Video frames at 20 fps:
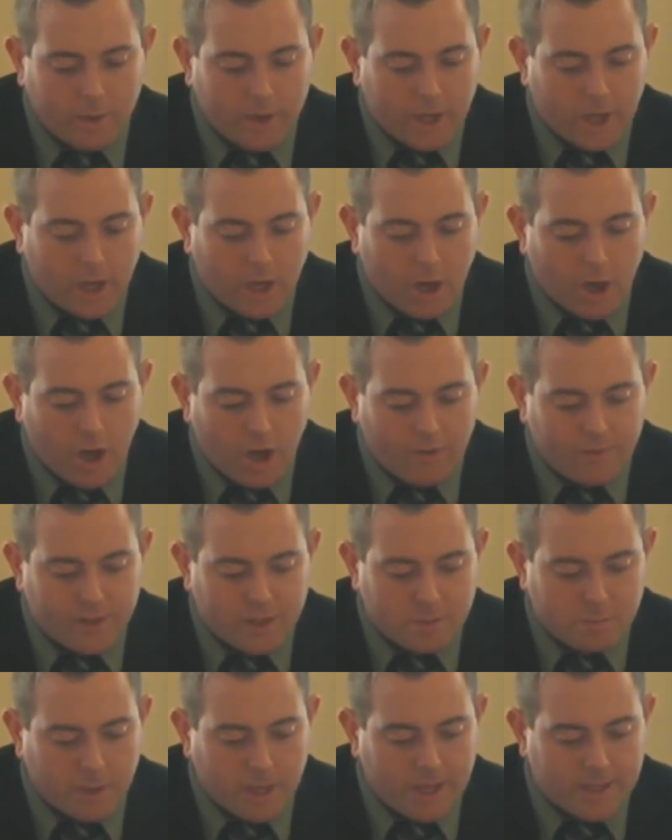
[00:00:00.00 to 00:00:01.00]
We cut
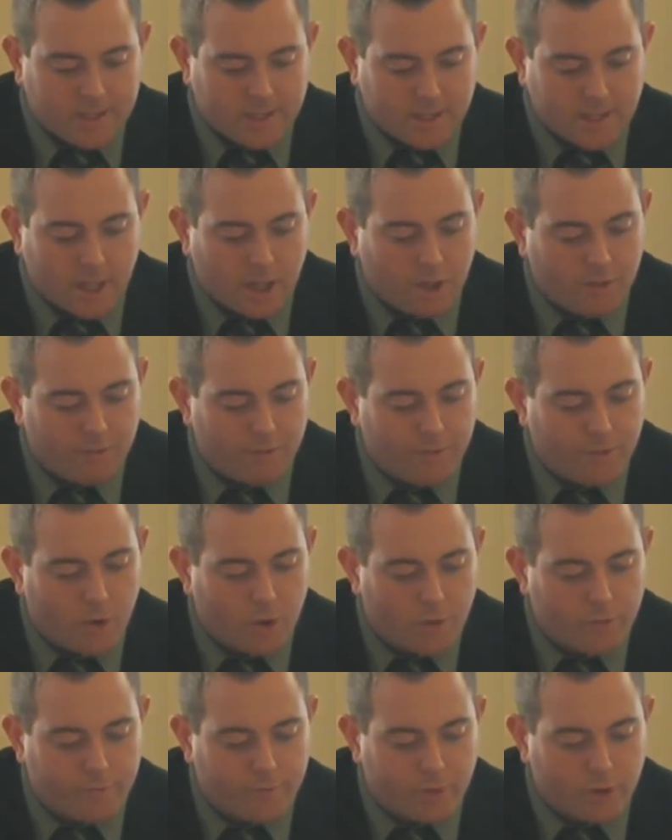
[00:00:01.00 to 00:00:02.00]
office supplies and
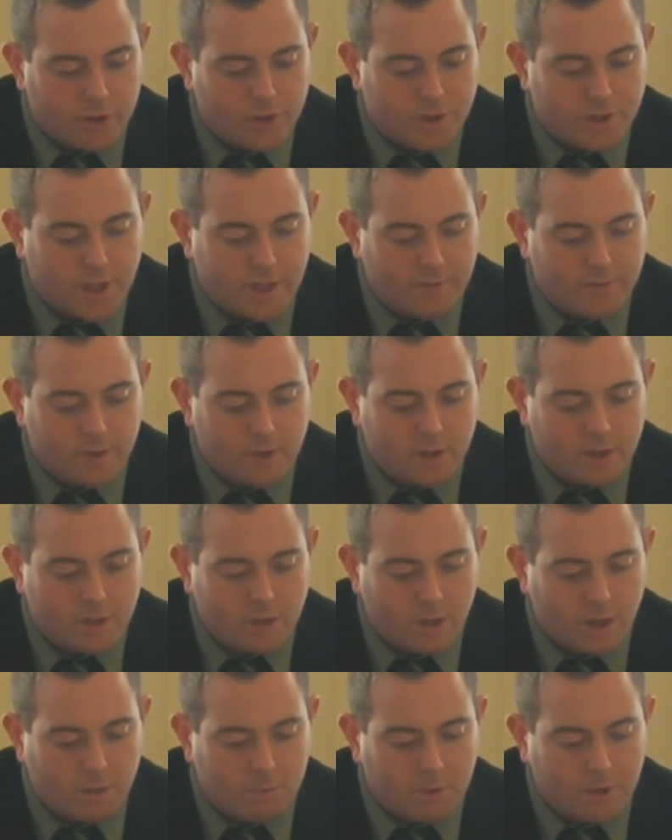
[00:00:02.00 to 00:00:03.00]
telephone for safety,
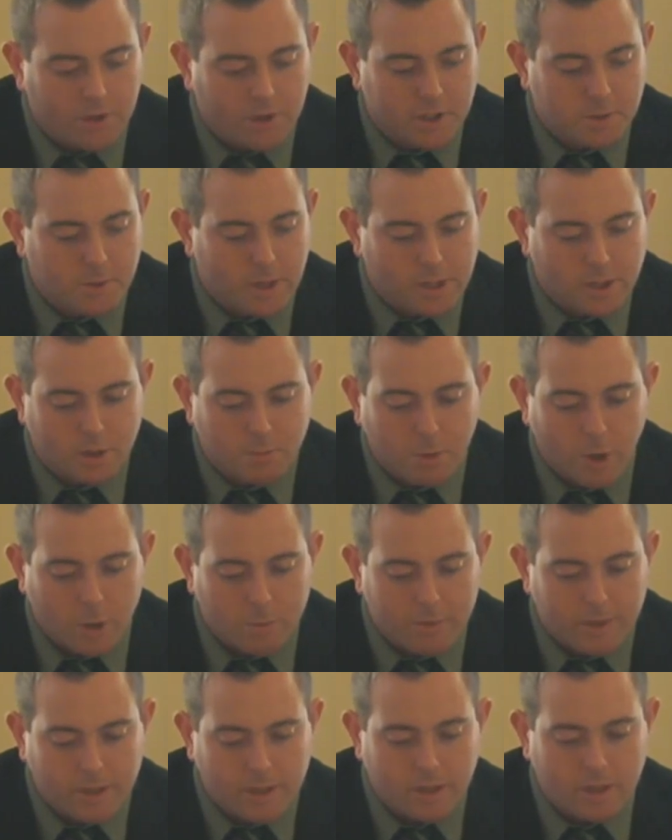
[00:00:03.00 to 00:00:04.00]
building inspector
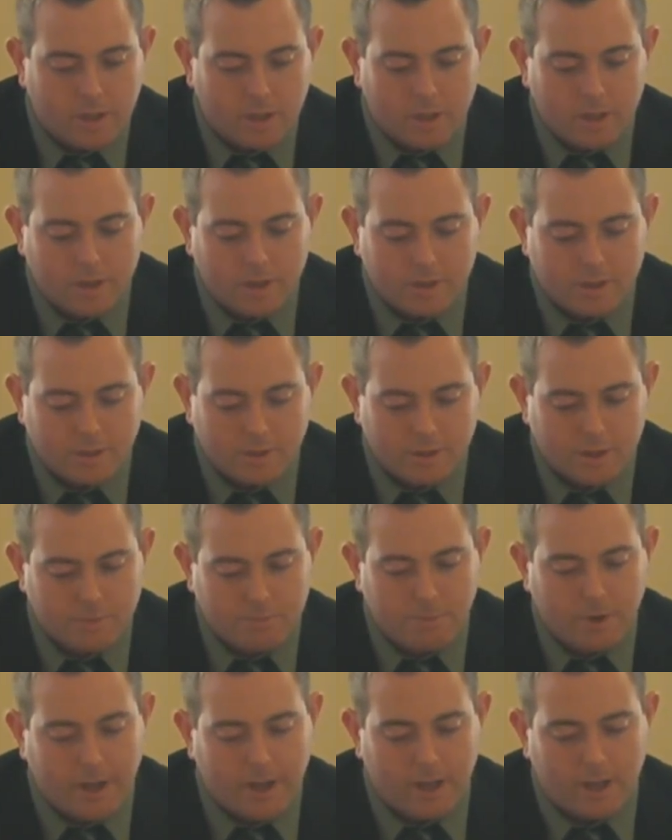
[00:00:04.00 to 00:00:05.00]
department,
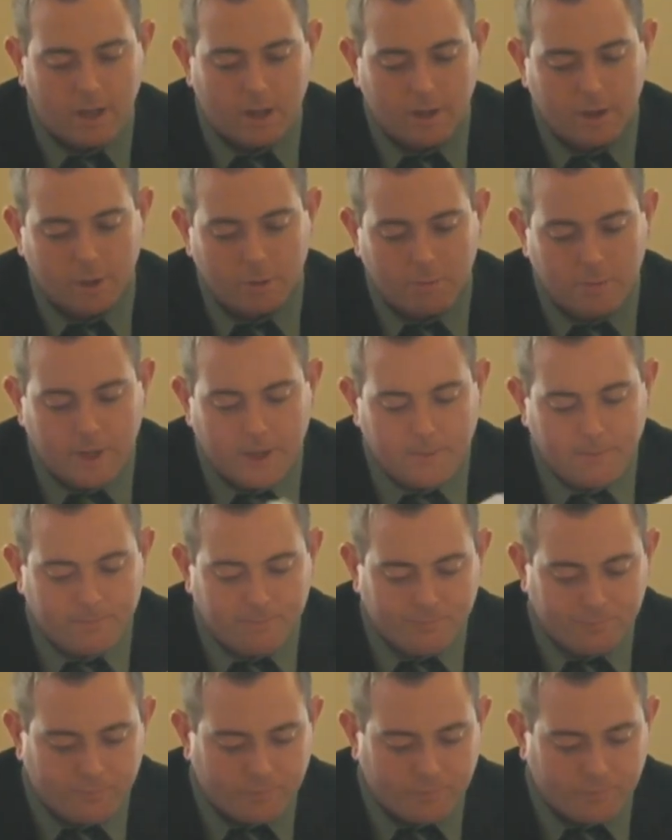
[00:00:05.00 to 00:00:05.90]
just by a little bit.